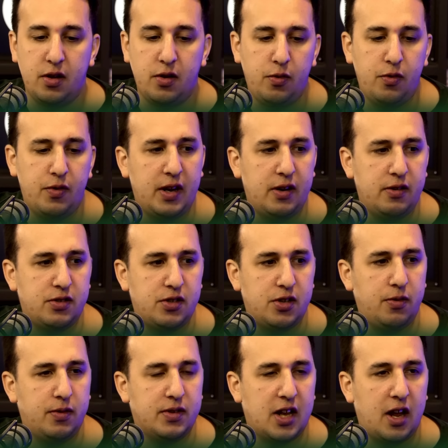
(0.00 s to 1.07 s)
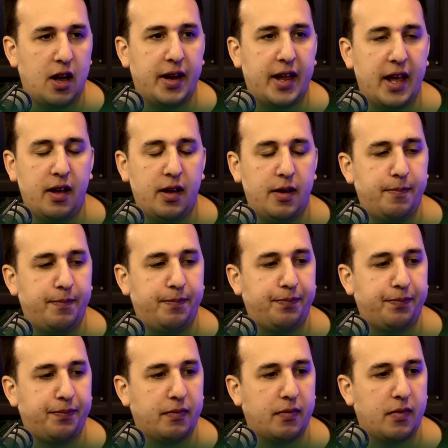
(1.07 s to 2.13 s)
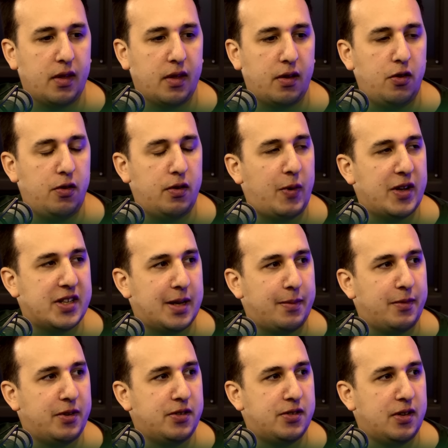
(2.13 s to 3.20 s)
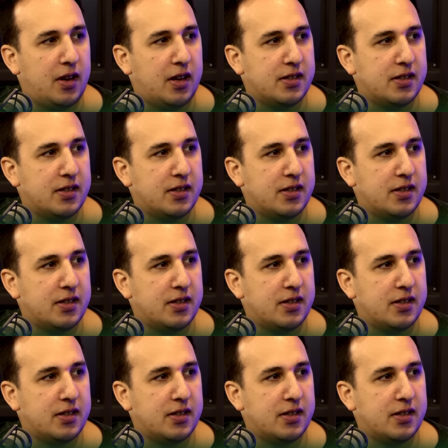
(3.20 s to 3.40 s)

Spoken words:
they lose to? Who did West Ham lose to last